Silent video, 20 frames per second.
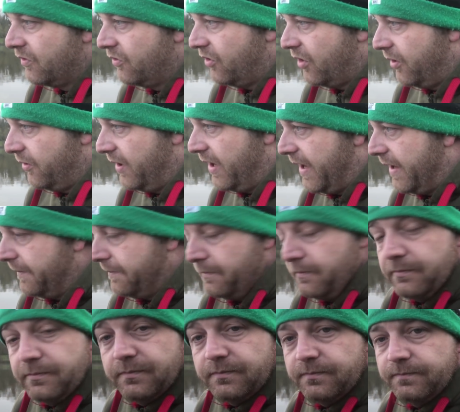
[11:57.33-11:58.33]
So yeah,
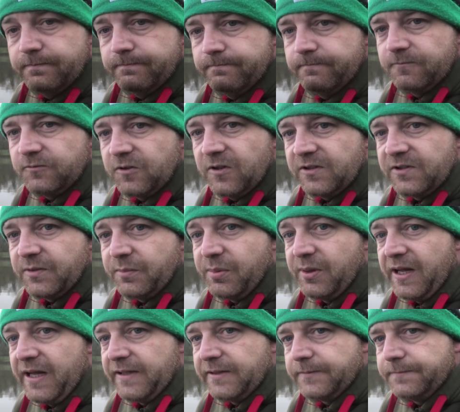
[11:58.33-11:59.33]
so that's the
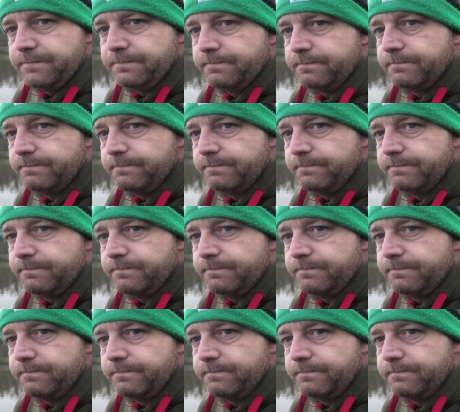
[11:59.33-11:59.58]
plan.